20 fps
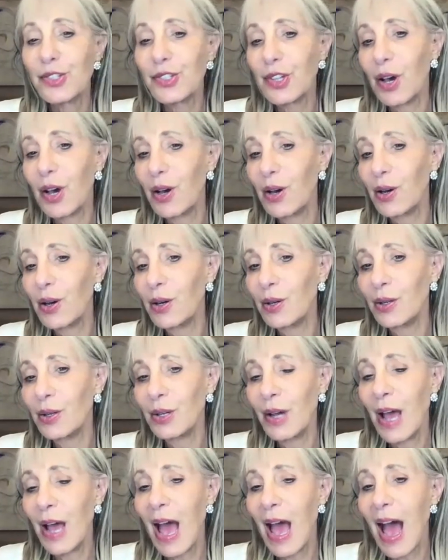
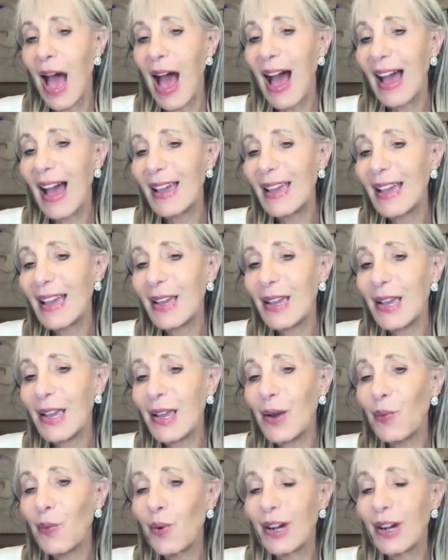So I